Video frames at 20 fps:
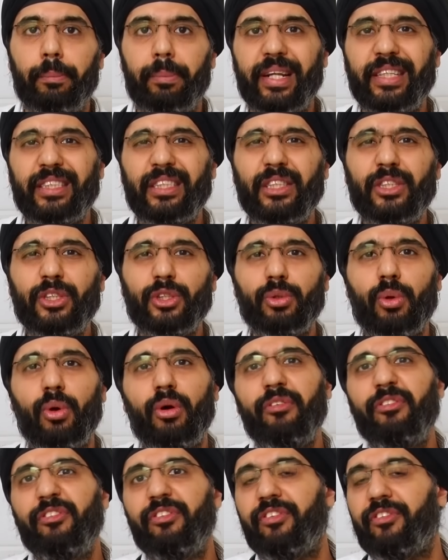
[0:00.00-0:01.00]
Presence
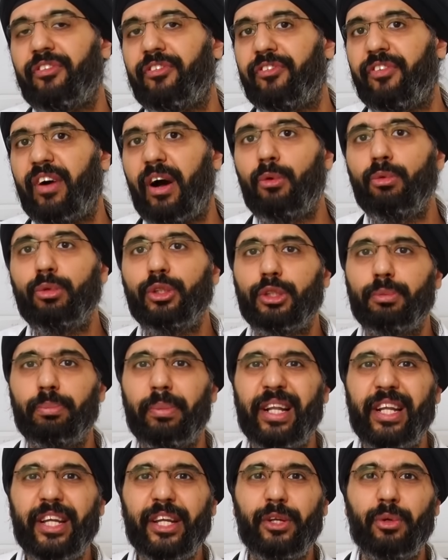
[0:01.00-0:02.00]
of foul
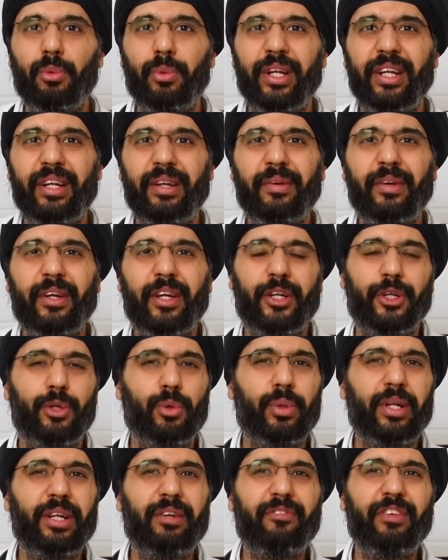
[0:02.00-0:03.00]
smelling urine.
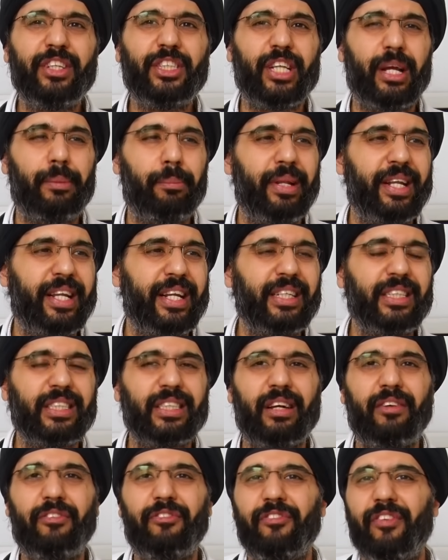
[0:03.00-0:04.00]
Urine which
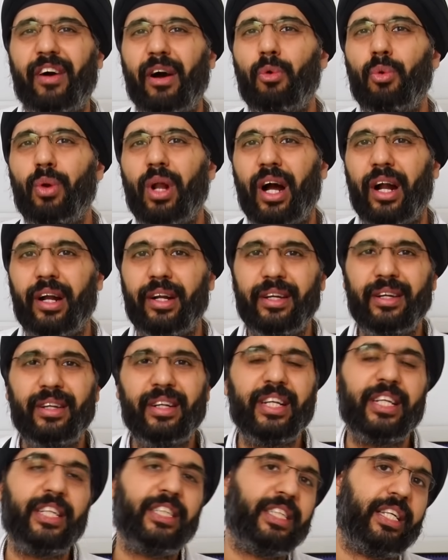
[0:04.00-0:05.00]
emanates a foul
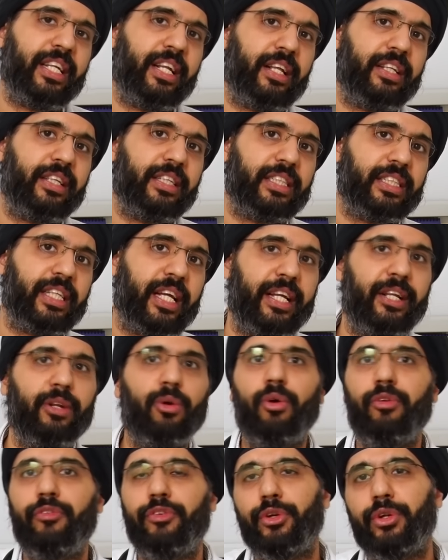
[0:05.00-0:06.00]
odor is another sign
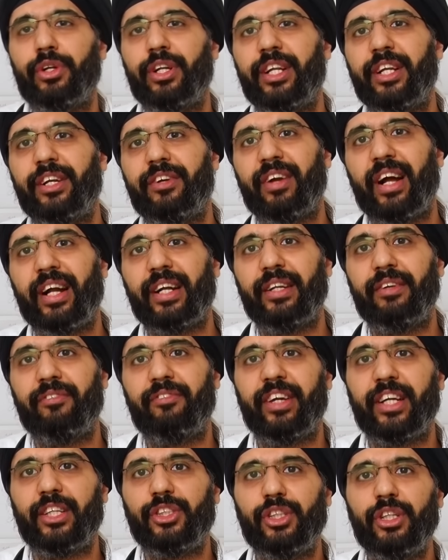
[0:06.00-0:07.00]
of urinary tract
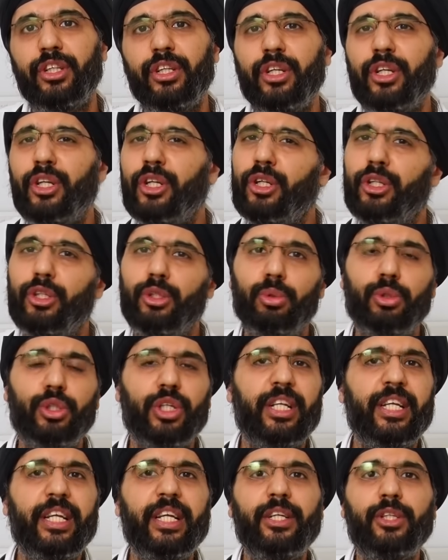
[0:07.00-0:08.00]
infection.
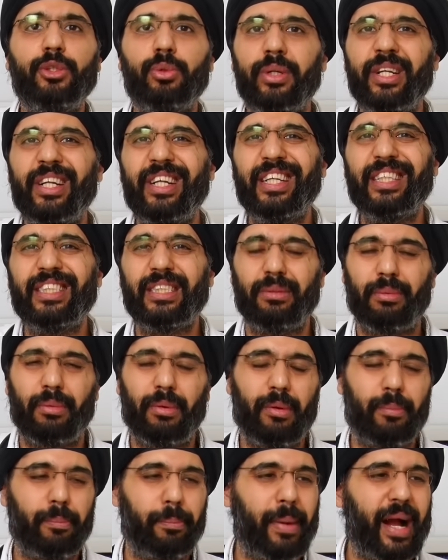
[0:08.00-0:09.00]
Usually urine is
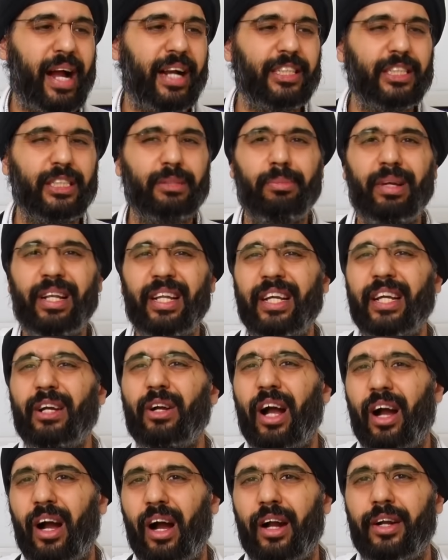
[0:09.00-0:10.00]
bad
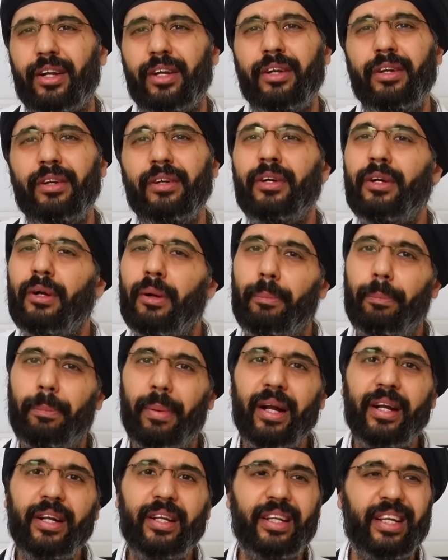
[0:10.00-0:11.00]
smelling odor,
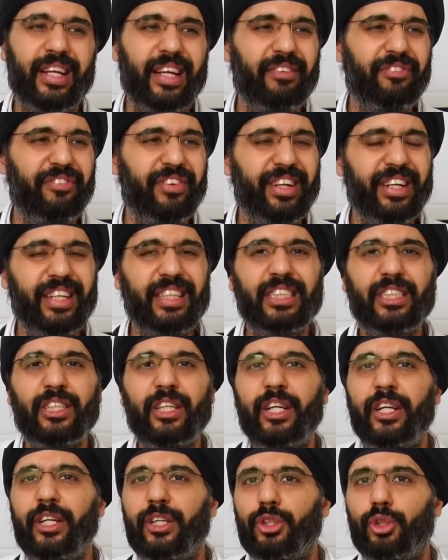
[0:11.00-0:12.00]
but if it
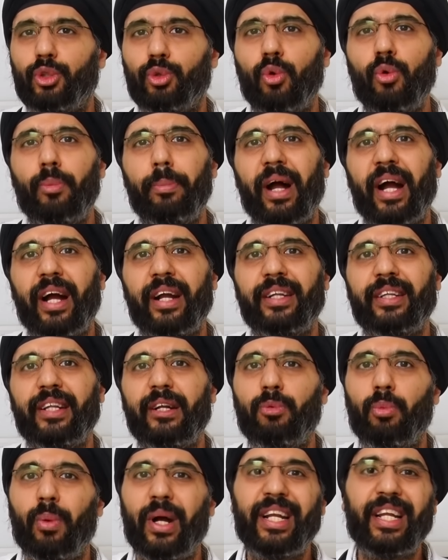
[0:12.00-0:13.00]
is so bad
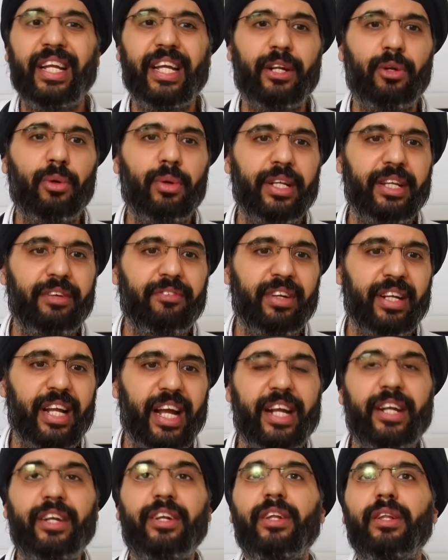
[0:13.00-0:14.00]
that one cannot even
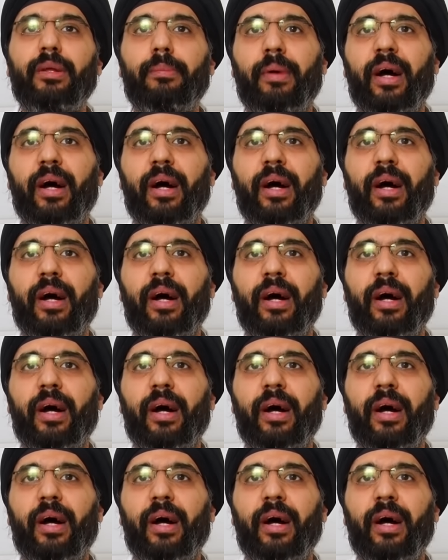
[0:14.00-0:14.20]
enter the